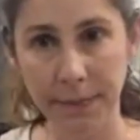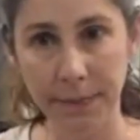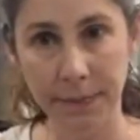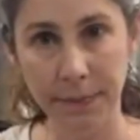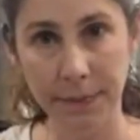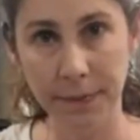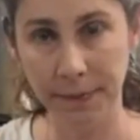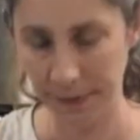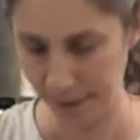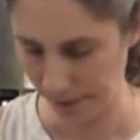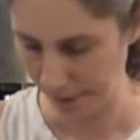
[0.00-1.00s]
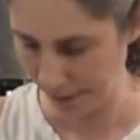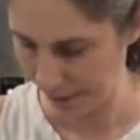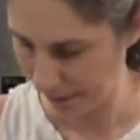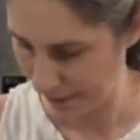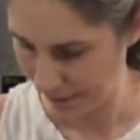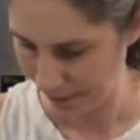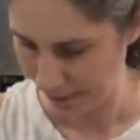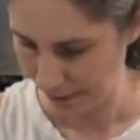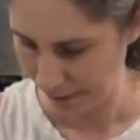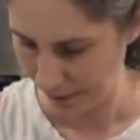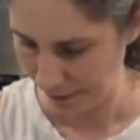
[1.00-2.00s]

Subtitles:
No one is speaking in this clip.